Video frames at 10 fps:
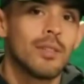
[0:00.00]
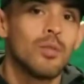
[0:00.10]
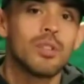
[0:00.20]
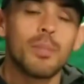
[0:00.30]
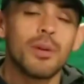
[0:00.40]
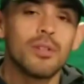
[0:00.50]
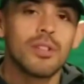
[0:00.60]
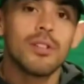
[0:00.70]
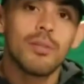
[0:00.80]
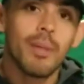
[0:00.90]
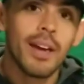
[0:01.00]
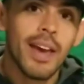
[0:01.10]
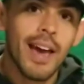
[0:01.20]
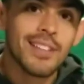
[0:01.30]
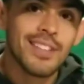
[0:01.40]
Who's the producer, you might
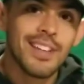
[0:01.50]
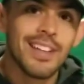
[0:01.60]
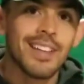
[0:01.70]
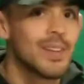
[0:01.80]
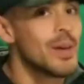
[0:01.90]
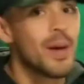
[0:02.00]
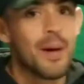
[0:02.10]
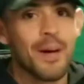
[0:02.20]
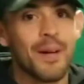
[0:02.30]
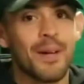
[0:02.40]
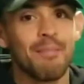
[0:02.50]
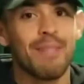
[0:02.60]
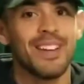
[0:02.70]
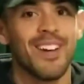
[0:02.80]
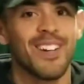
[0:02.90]
ask?
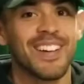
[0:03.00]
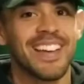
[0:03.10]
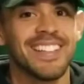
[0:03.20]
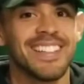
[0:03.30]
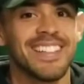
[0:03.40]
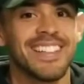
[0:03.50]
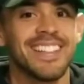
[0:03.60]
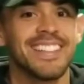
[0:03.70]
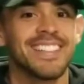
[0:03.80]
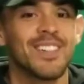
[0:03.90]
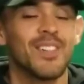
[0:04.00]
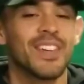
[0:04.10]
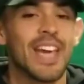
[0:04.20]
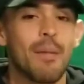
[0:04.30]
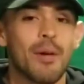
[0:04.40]
My daughter, Casey. She's holding the
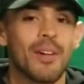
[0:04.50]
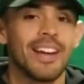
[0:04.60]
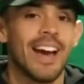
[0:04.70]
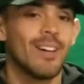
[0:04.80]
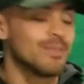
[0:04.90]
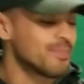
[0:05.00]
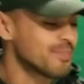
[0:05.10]
camera right now.